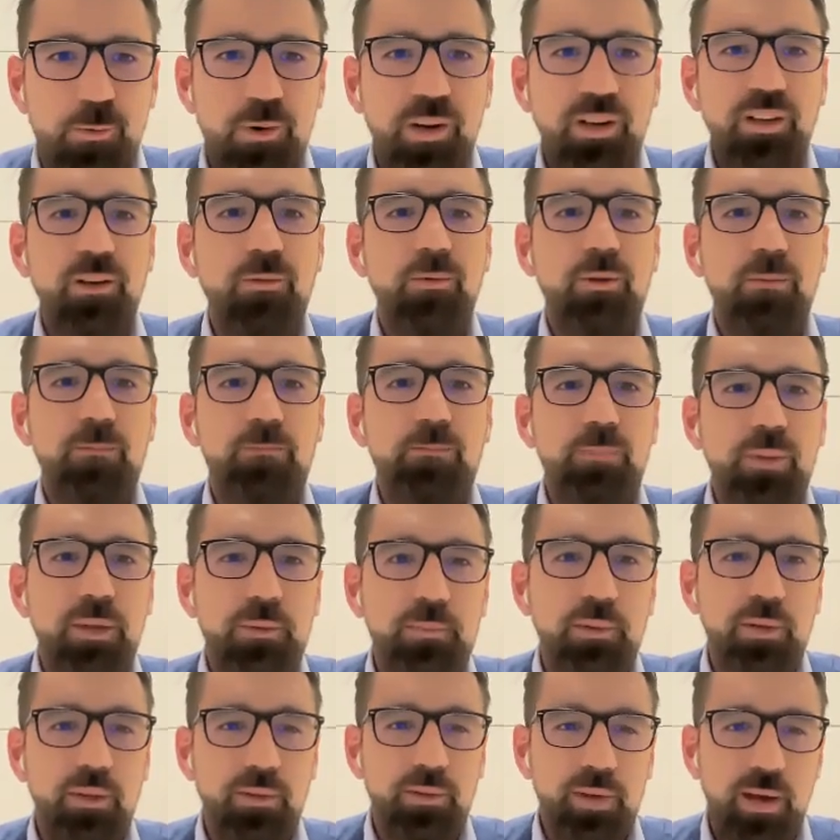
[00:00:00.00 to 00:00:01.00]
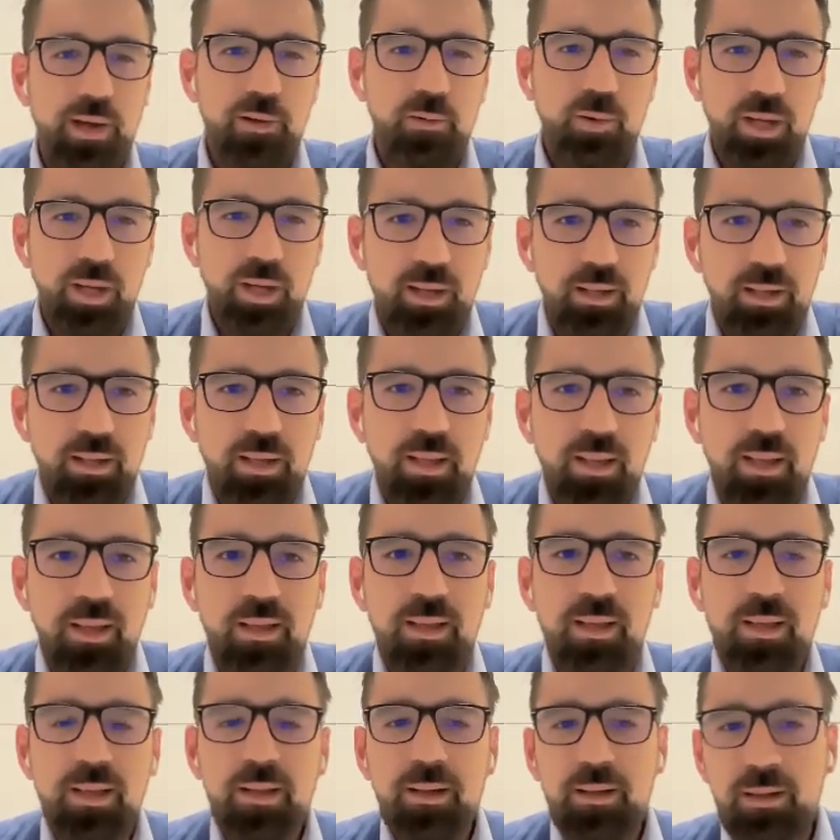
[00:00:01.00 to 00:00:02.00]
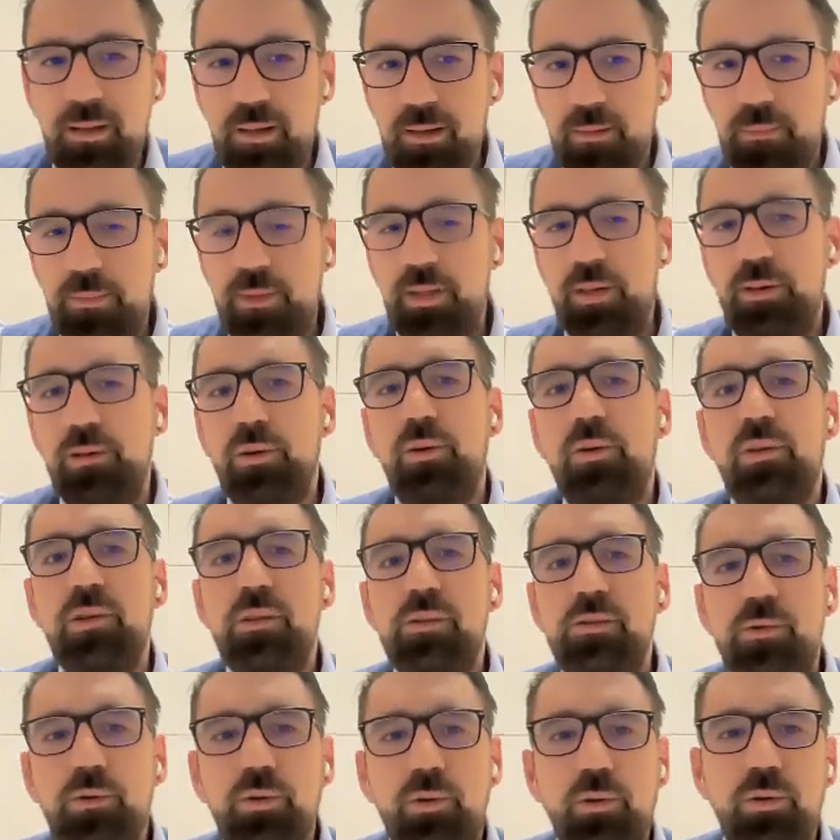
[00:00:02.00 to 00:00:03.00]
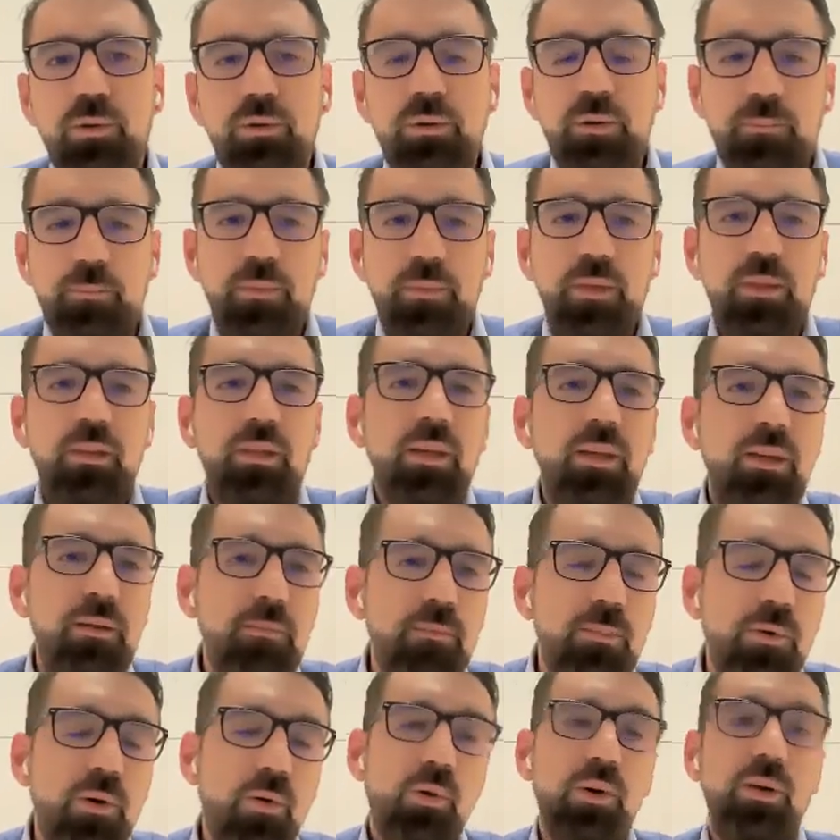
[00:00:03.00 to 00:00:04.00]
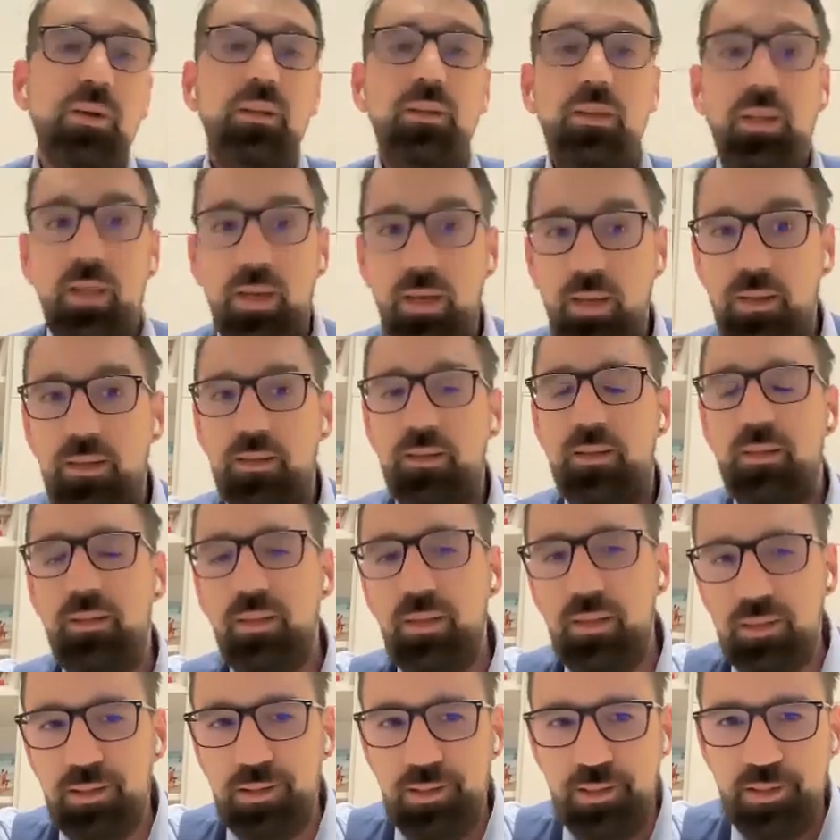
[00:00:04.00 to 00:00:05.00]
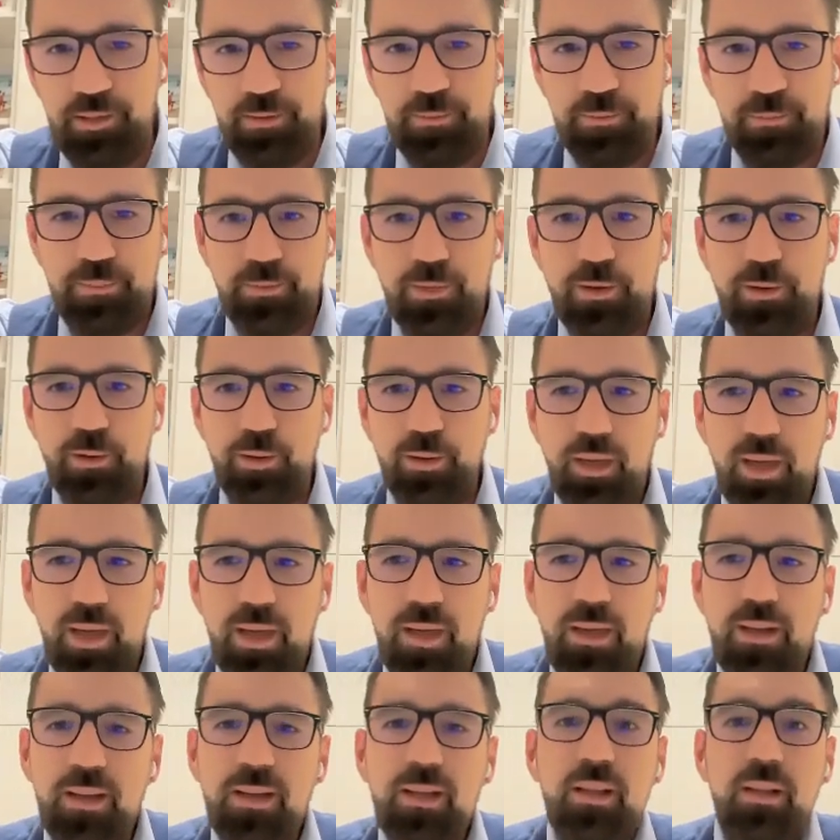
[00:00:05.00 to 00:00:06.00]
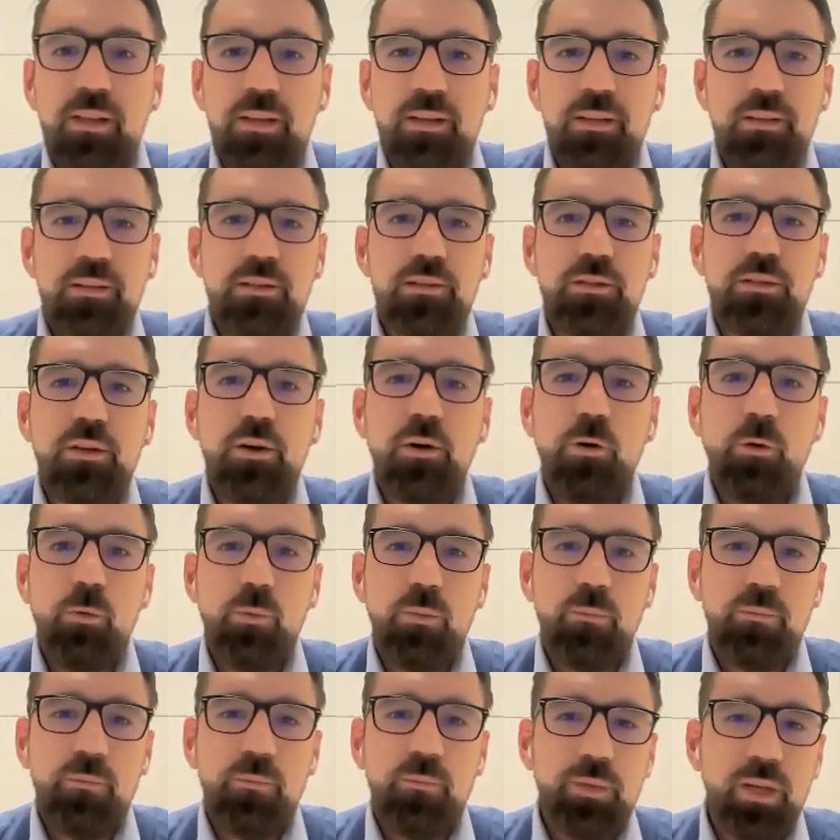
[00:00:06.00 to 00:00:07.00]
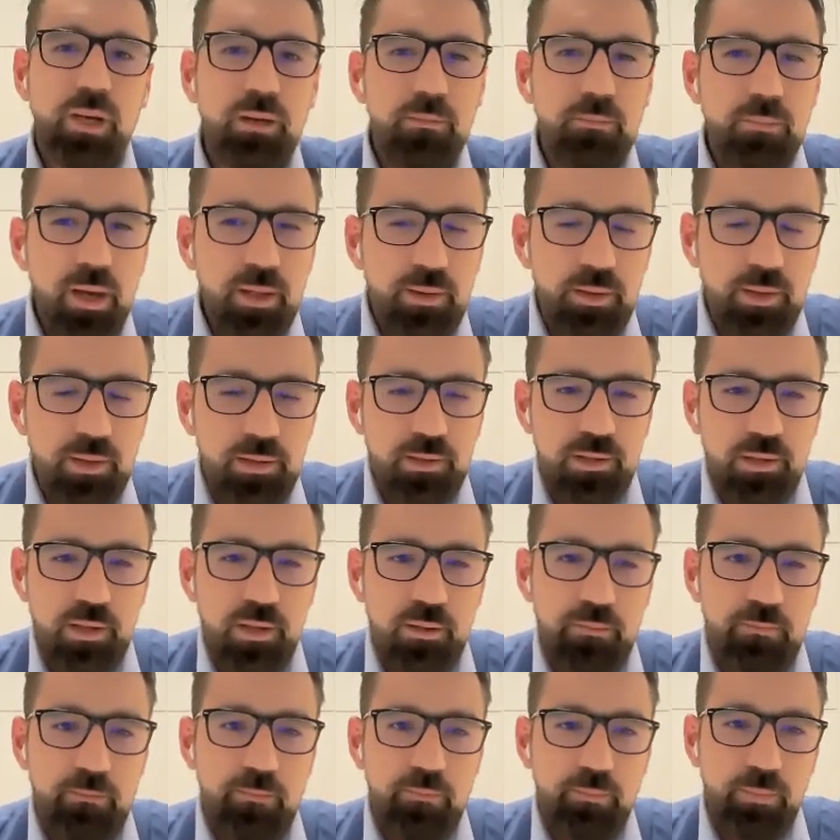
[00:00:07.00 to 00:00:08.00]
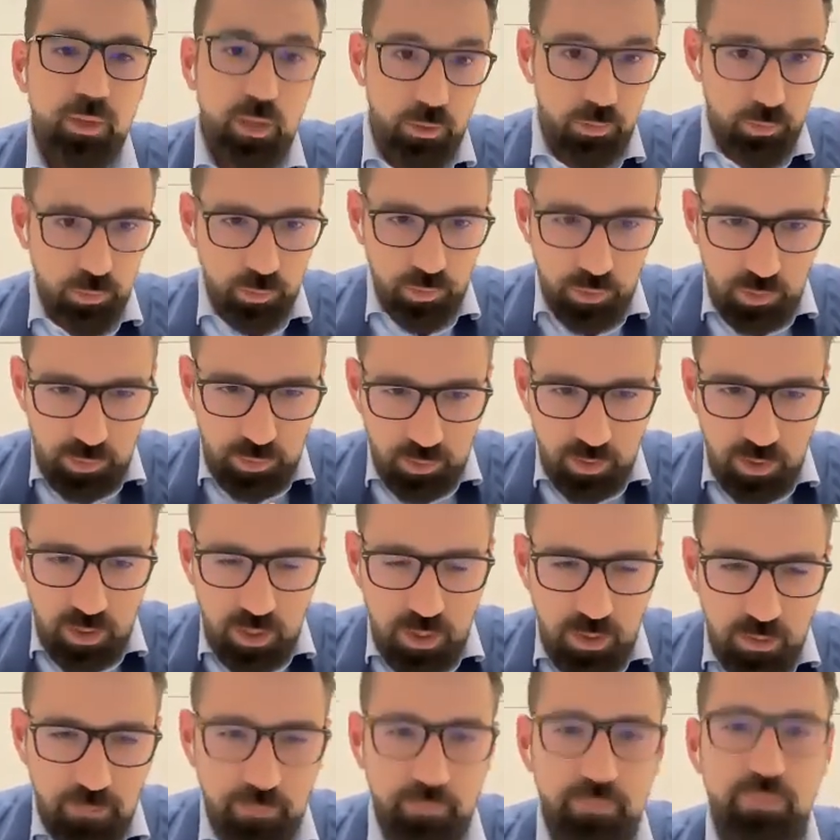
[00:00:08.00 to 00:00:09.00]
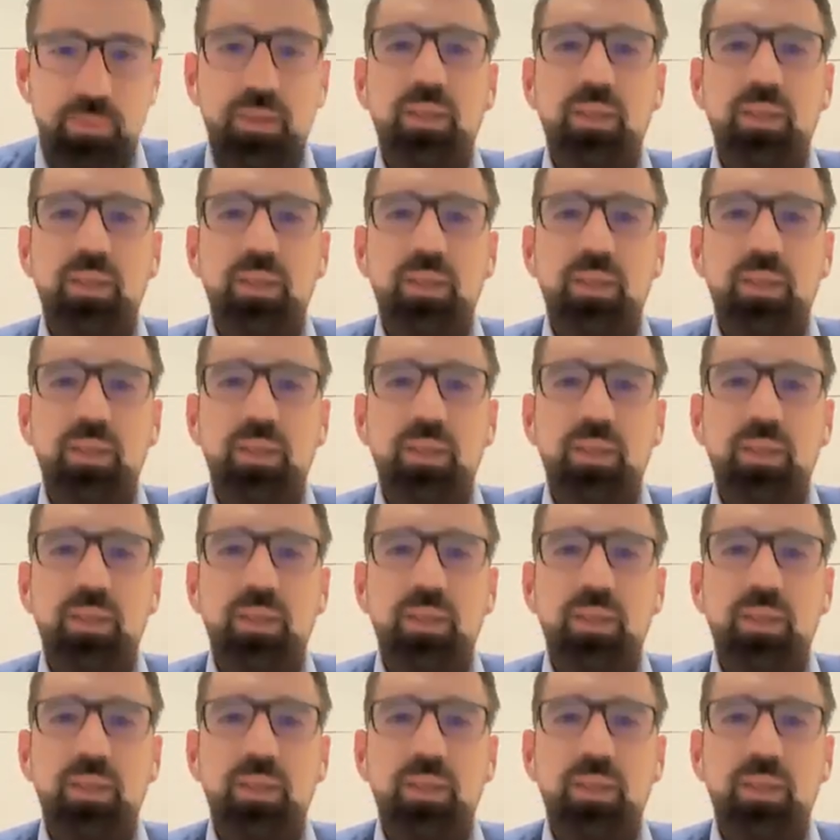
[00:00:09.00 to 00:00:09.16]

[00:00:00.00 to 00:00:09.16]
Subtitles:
working with people directly, the role is called team or tech leader, okay? So a manager usually